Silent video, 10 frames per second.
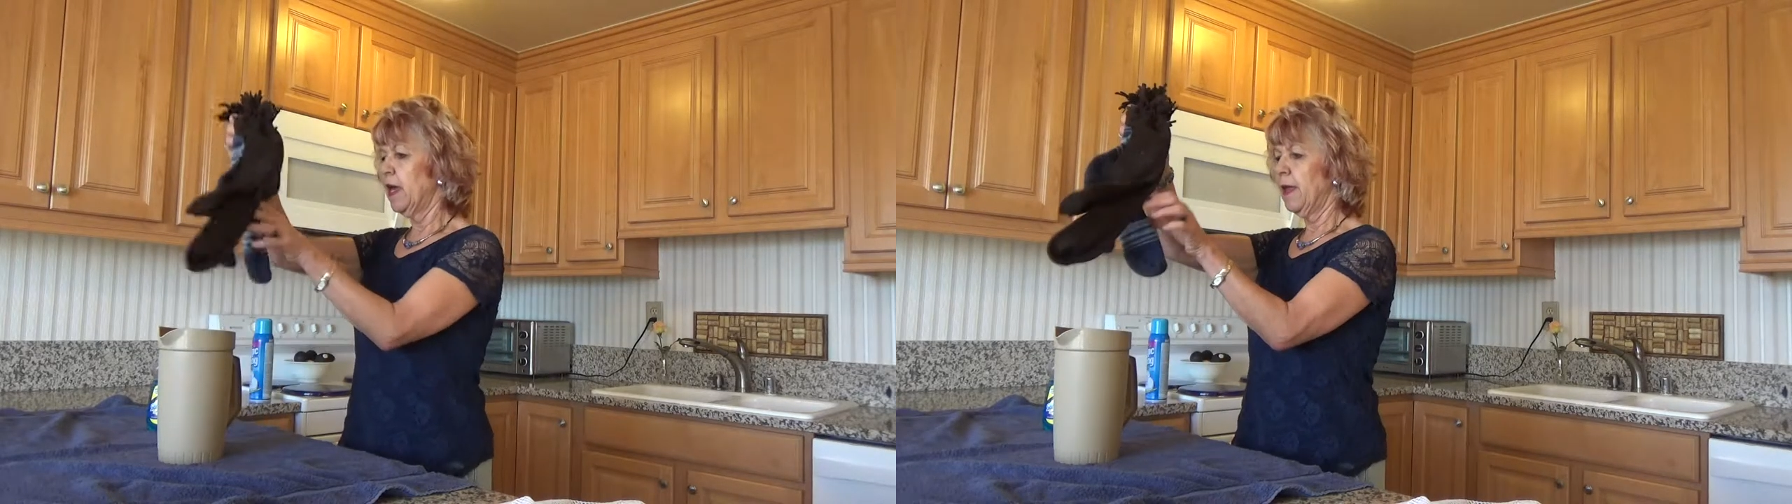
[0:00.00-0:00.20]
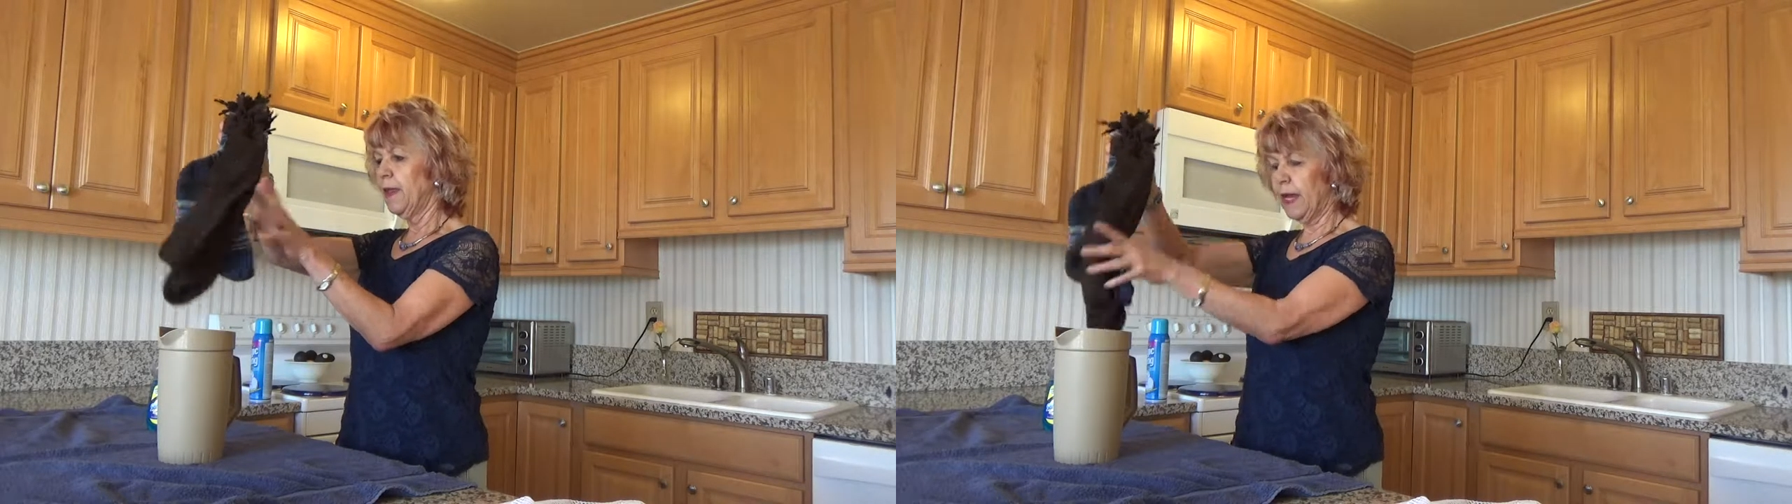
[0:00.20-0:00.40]

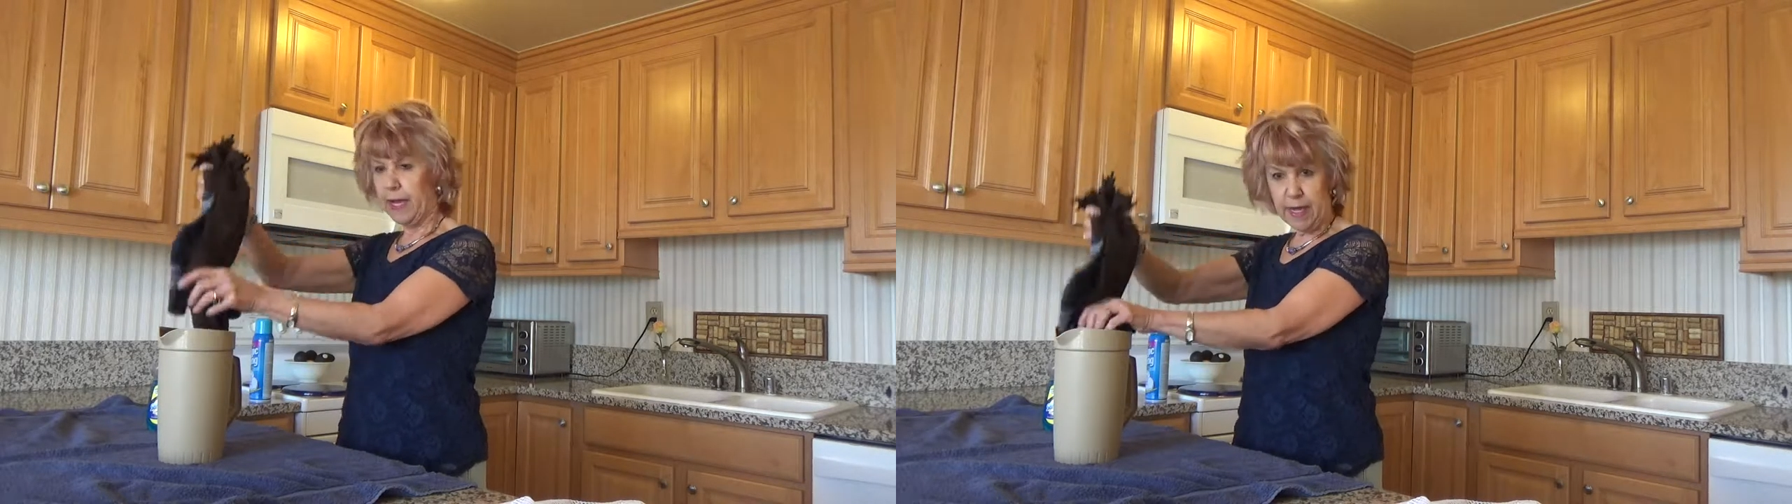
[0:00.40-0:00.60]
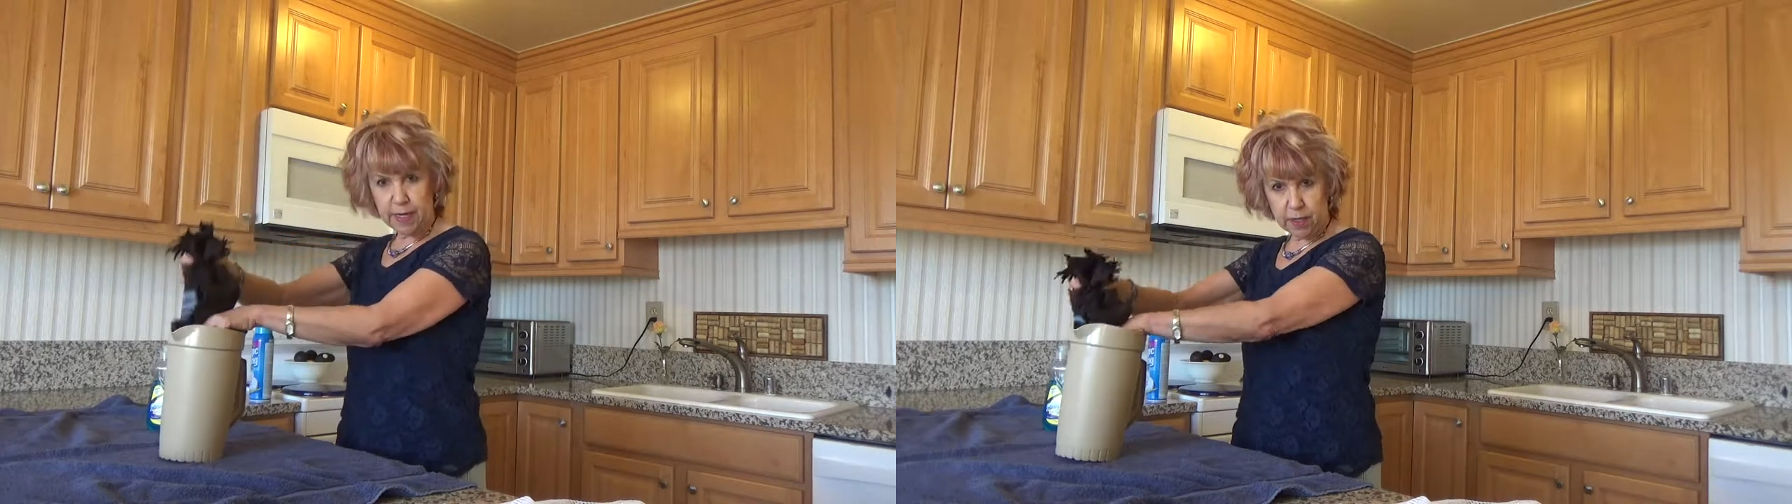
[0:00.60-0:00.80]
and then
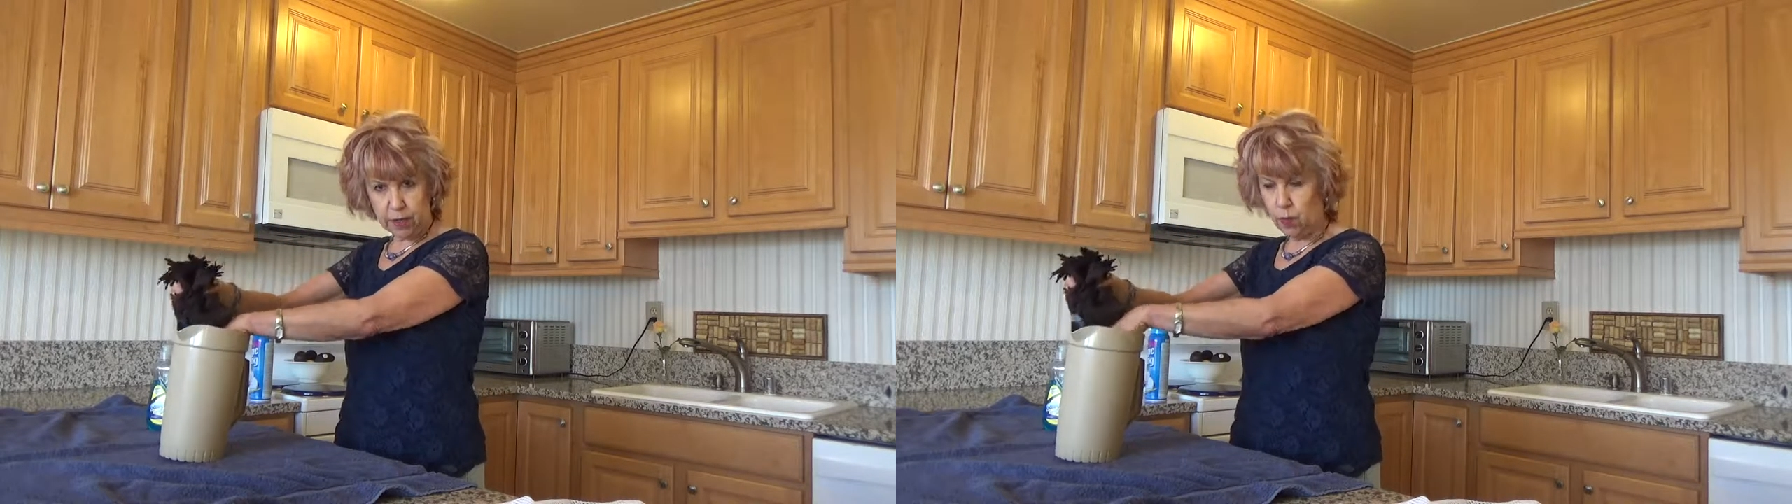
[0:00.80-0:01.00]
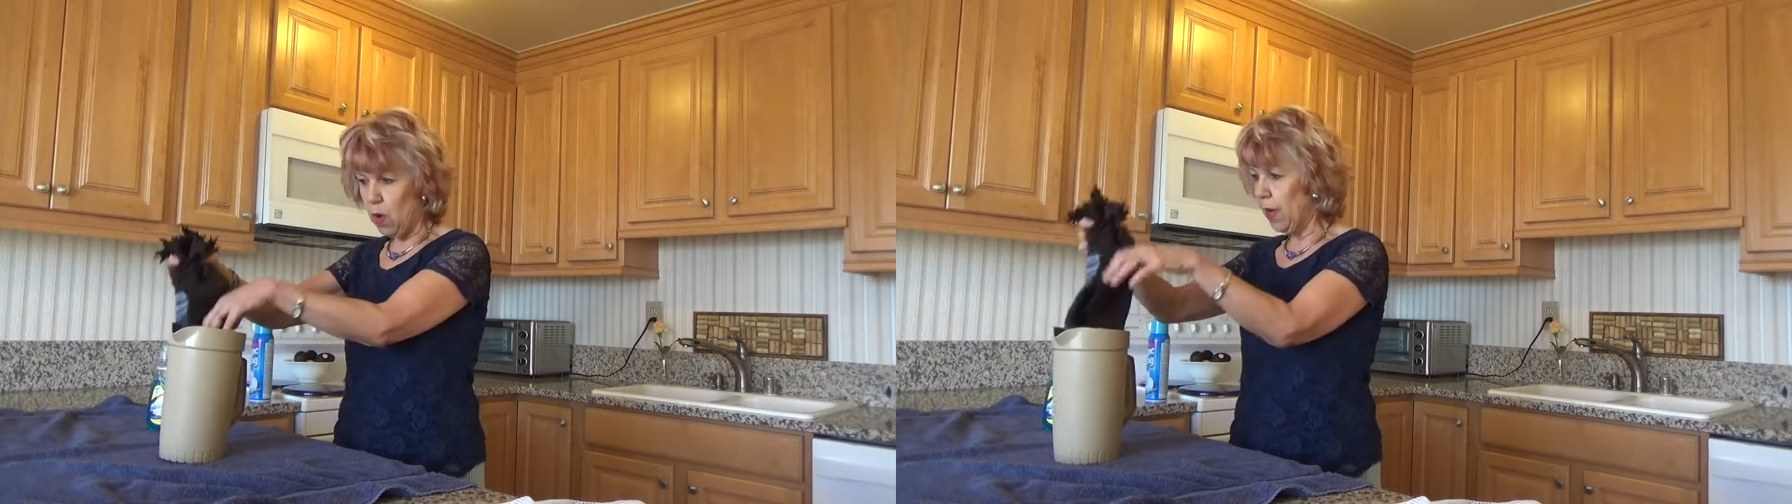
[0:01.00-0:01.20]
again in
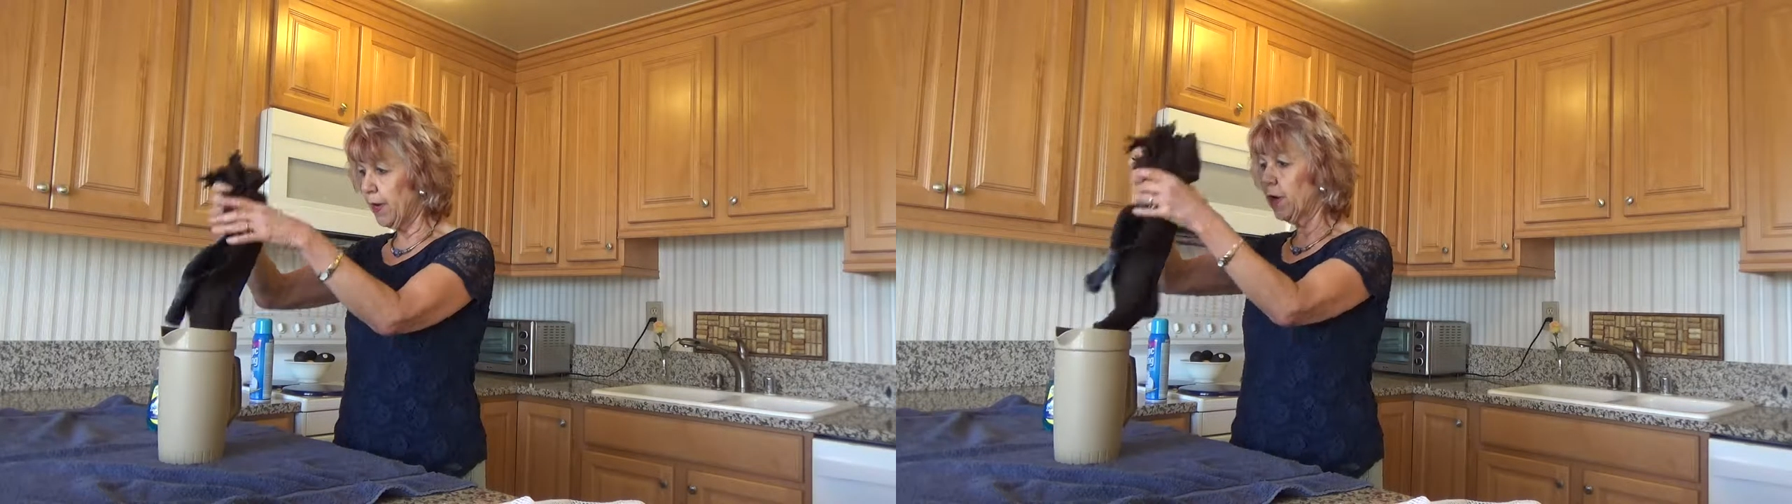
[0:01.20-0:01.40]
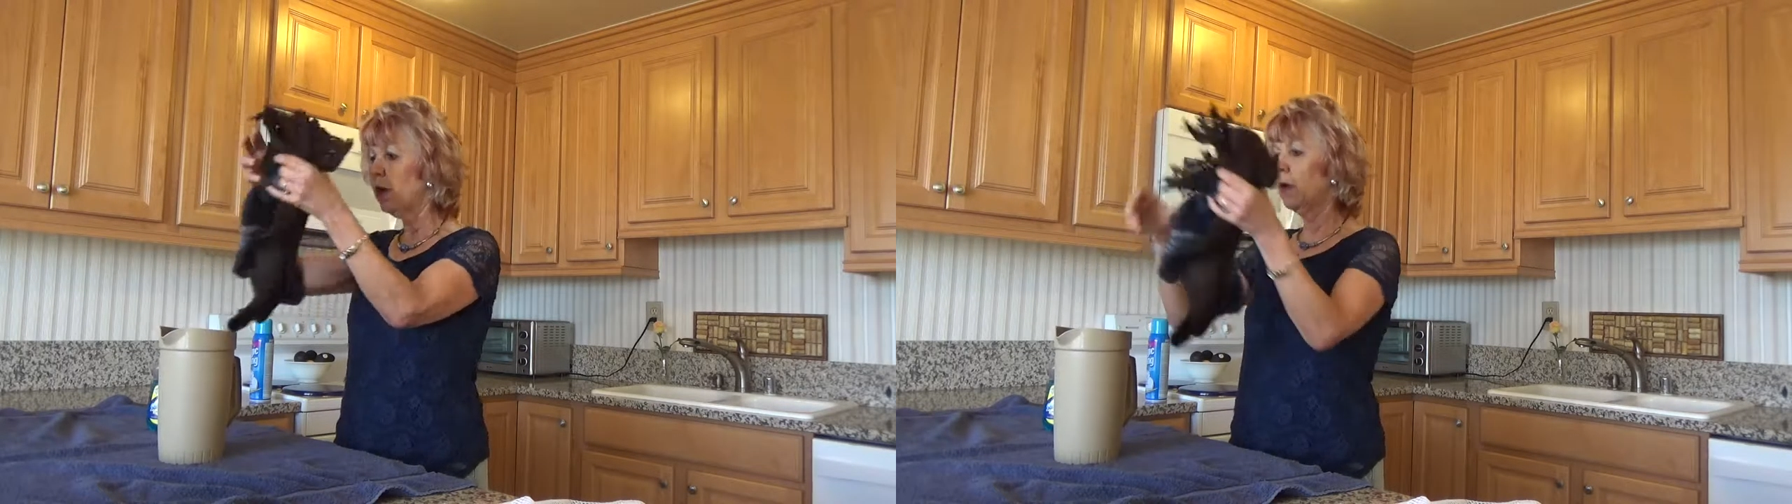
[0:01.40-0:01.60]
clear
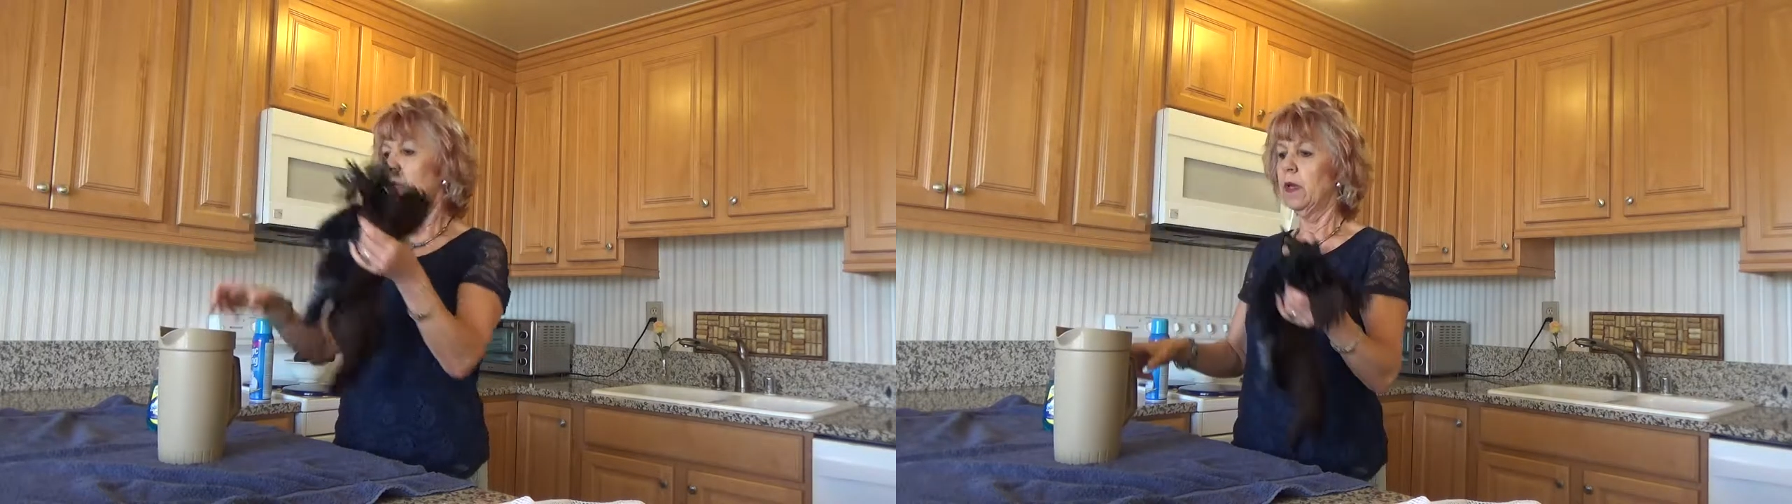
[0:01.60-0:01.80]
water.